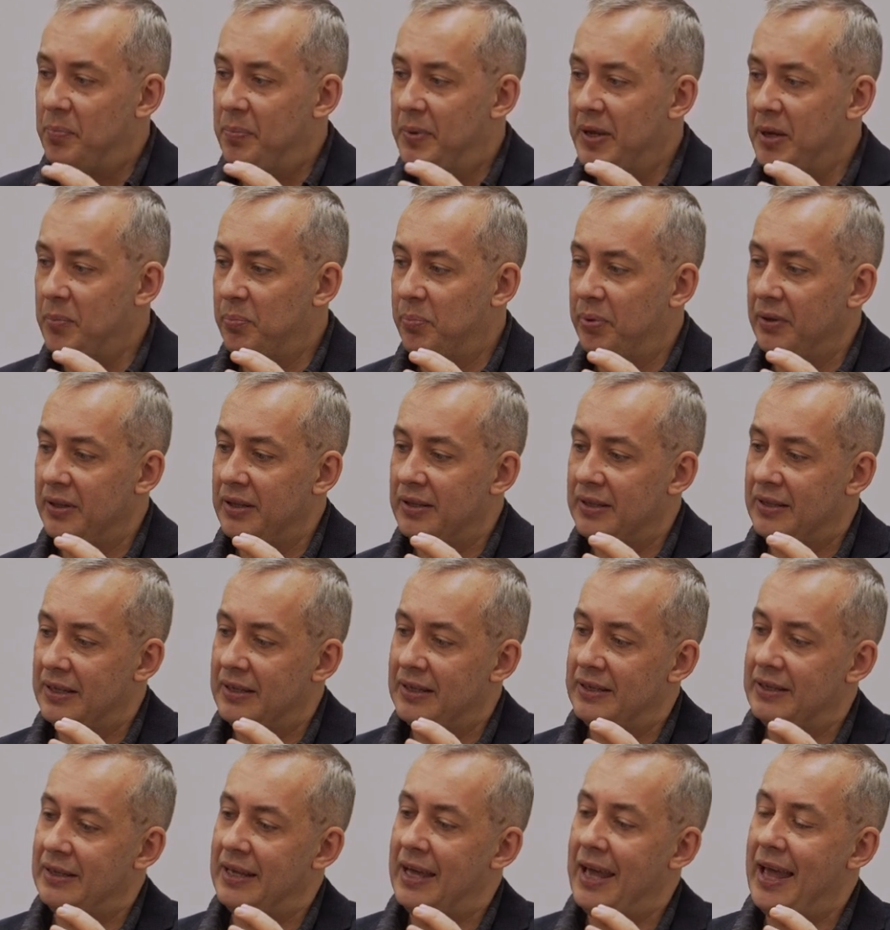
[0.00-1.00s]
People
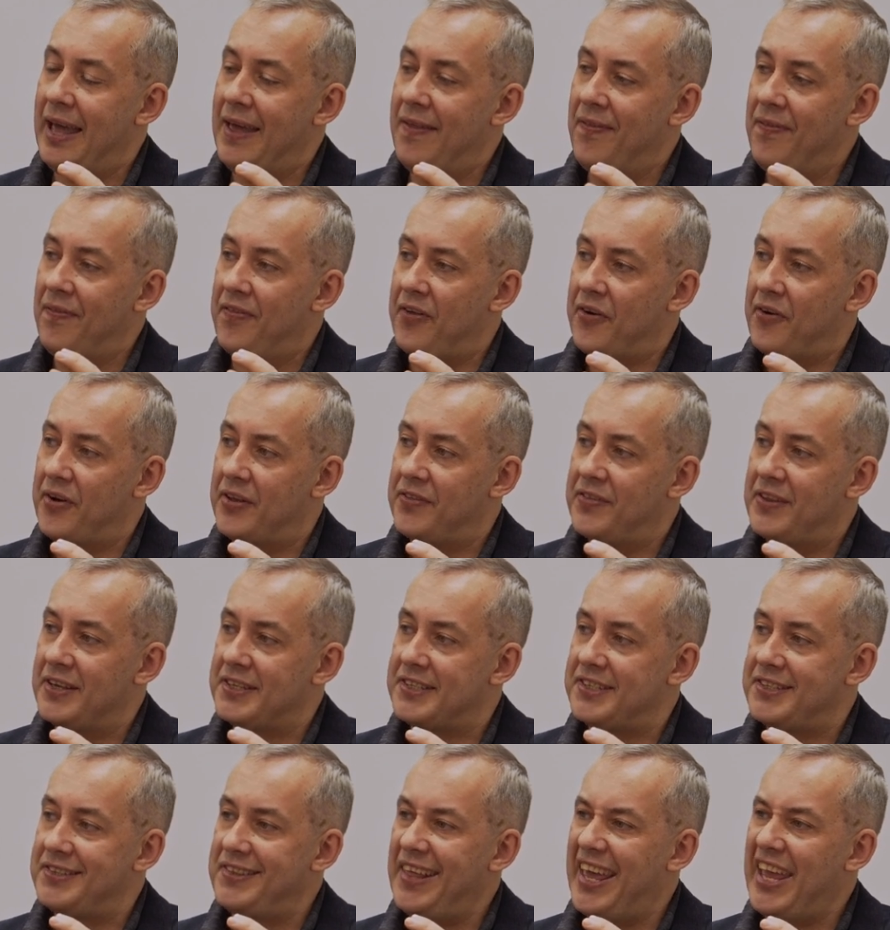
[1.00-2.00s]
entered
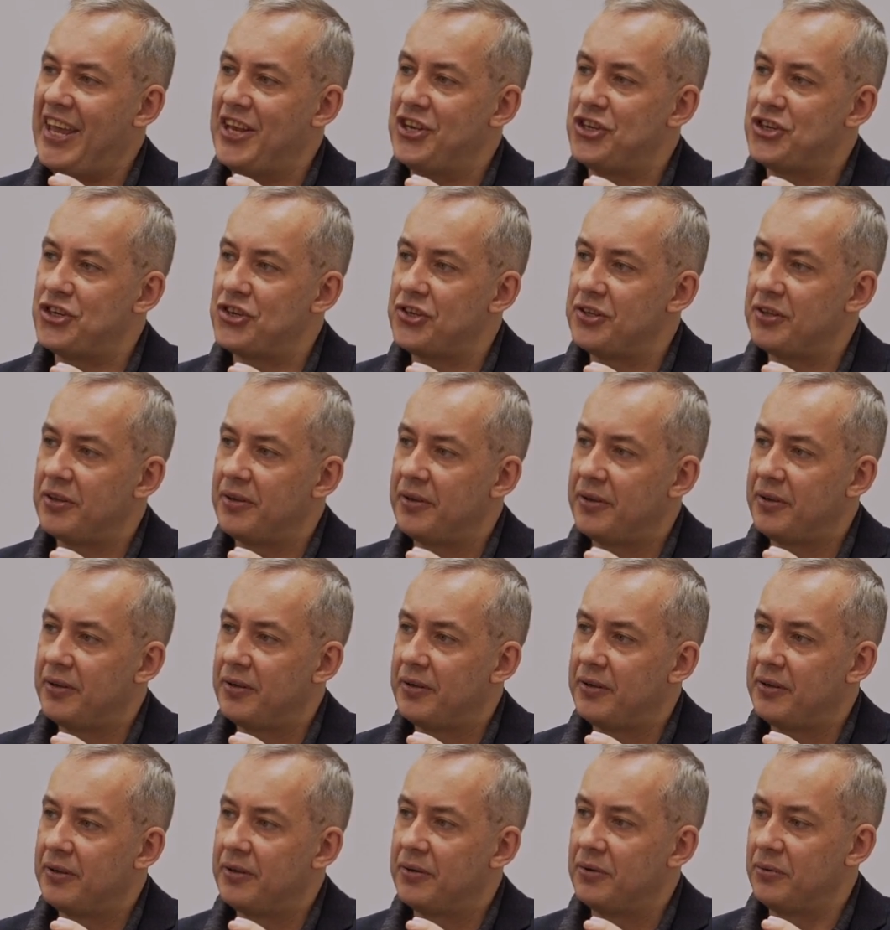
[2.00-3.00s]
the stage,
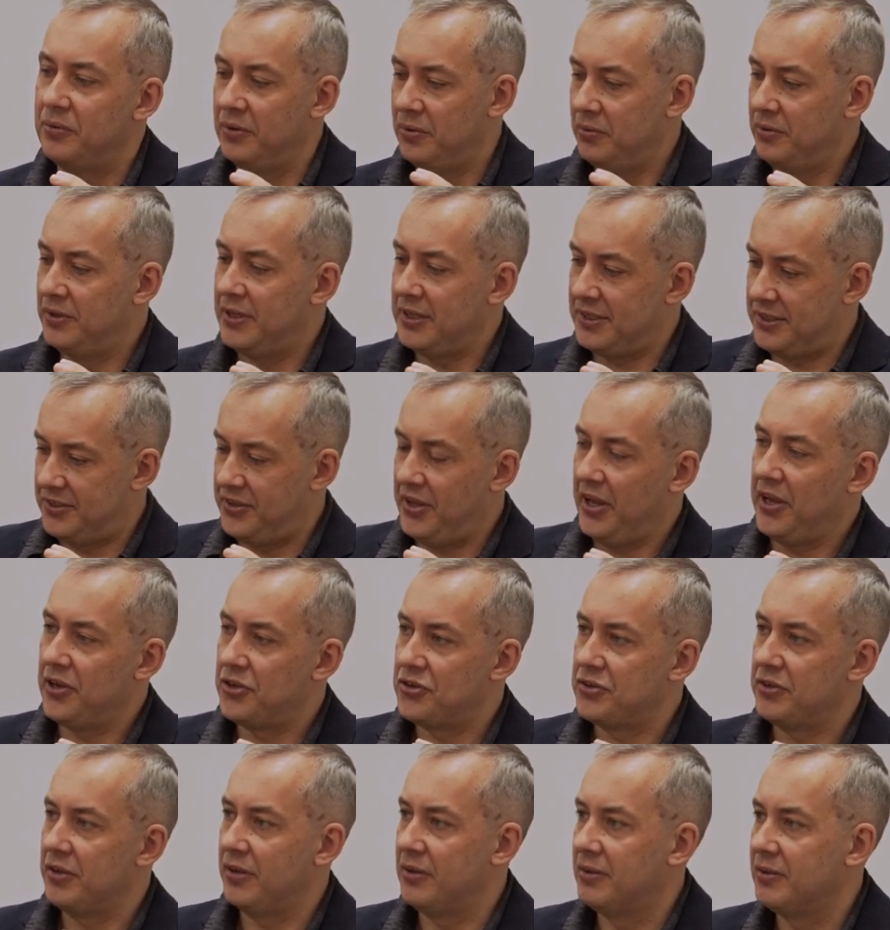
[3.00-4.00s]
not the
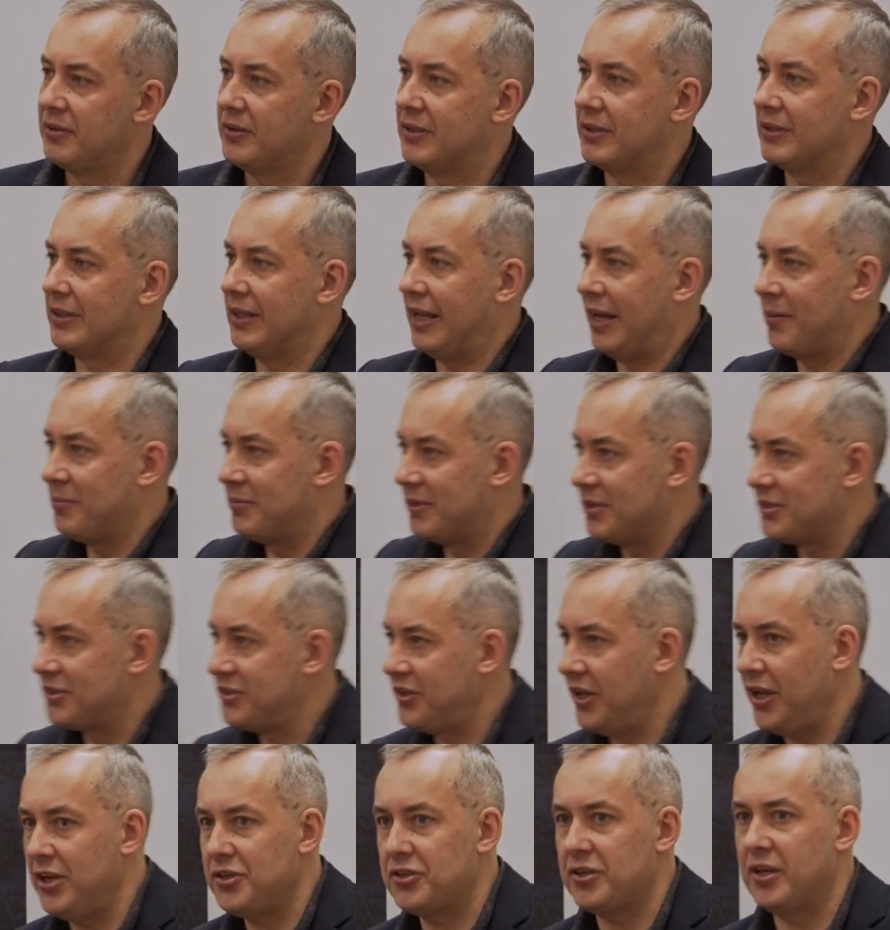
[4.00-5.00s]
stage, climbed the
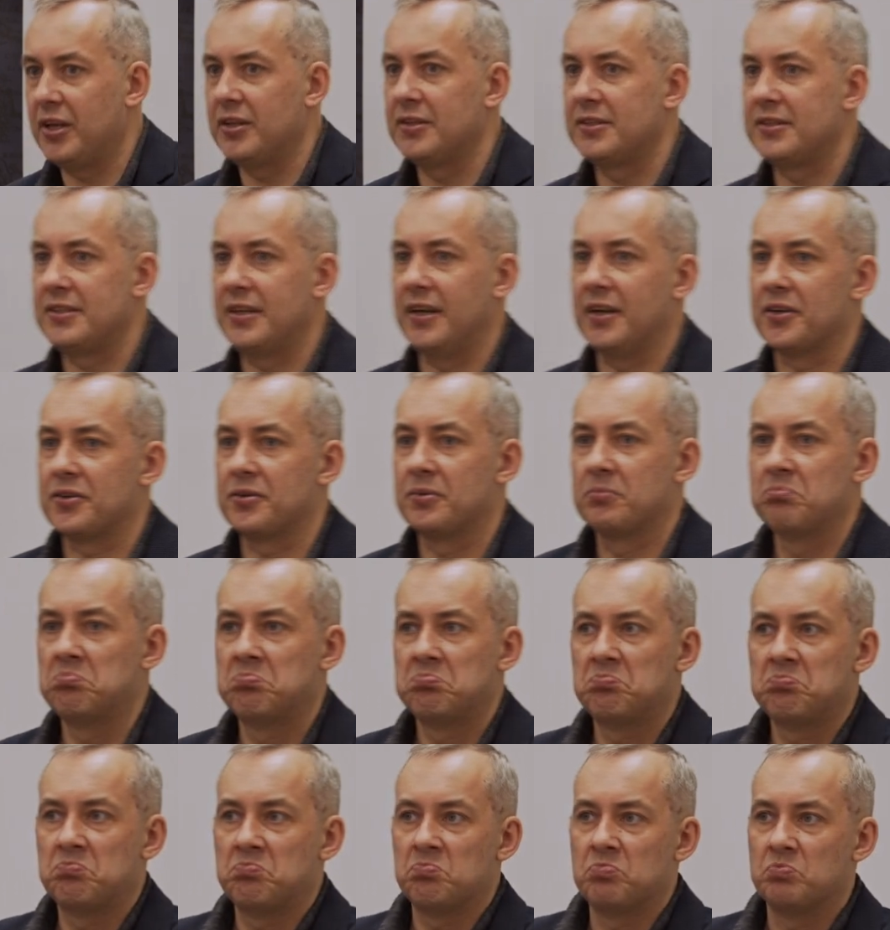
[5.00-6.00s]
stage and said,
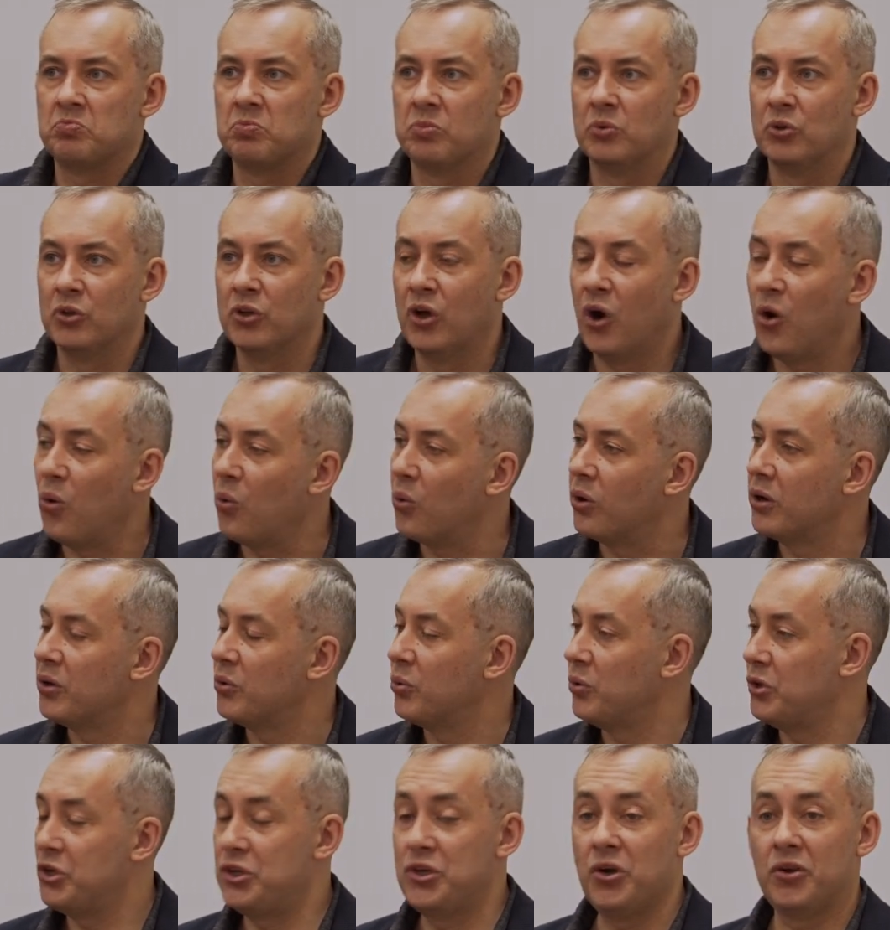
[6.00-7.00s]
no,
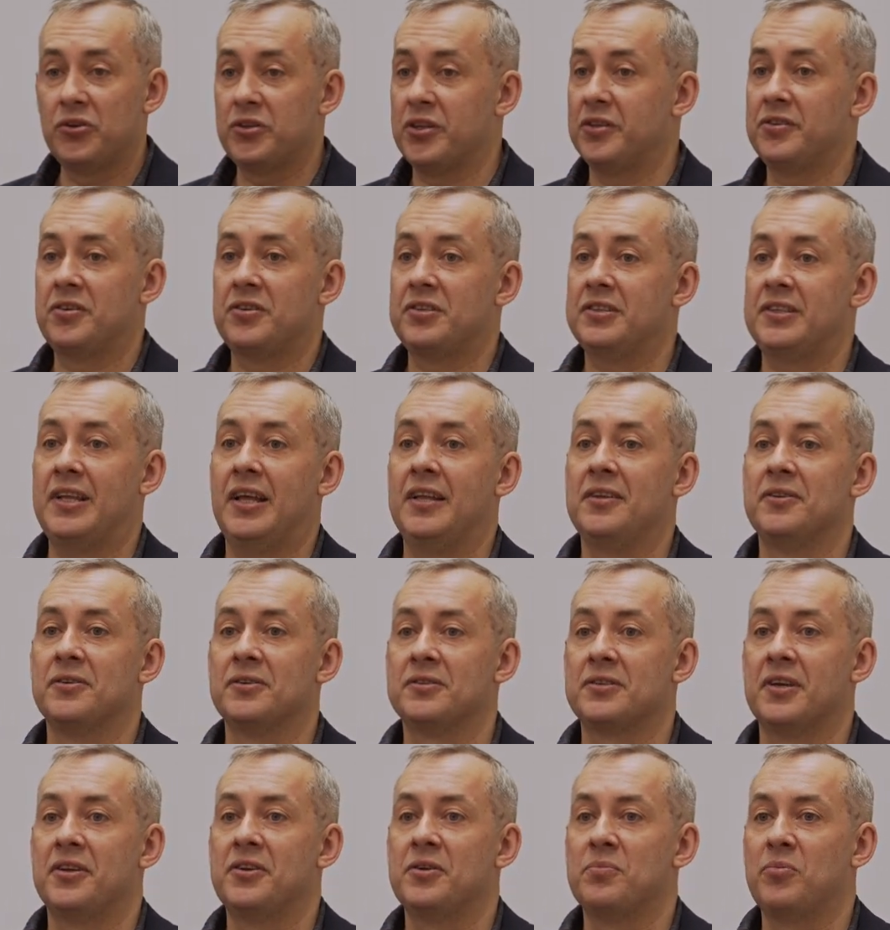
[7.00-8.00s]
we don't understand
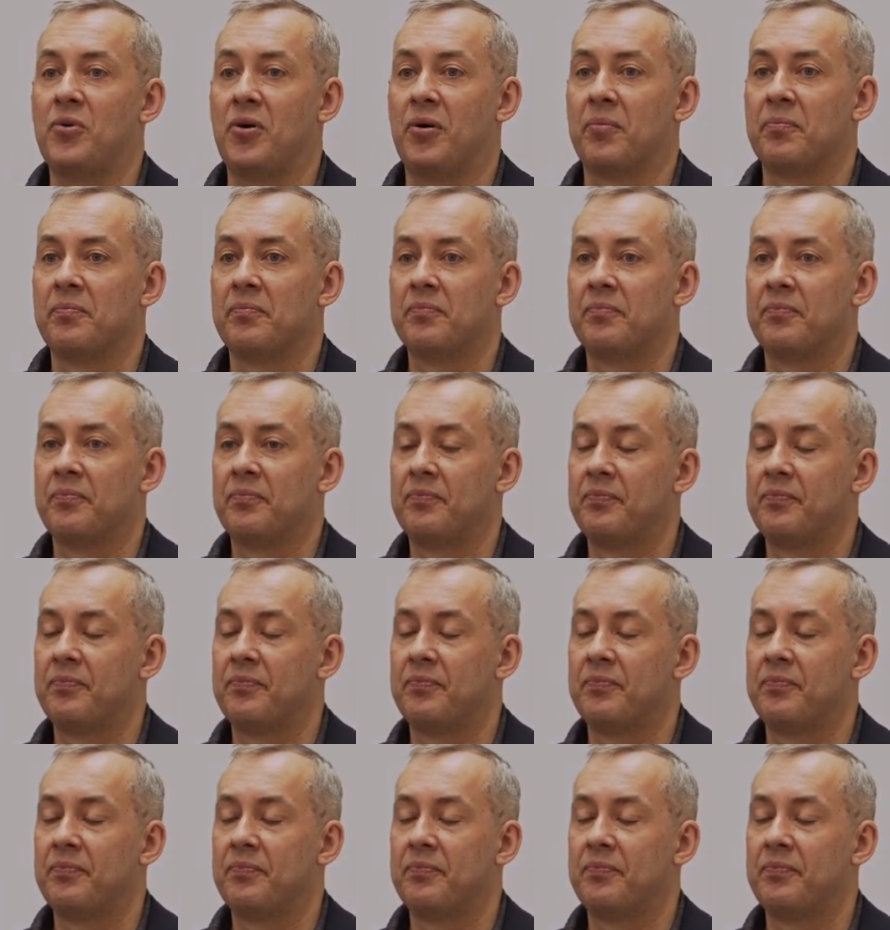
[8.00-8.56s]
this anymore.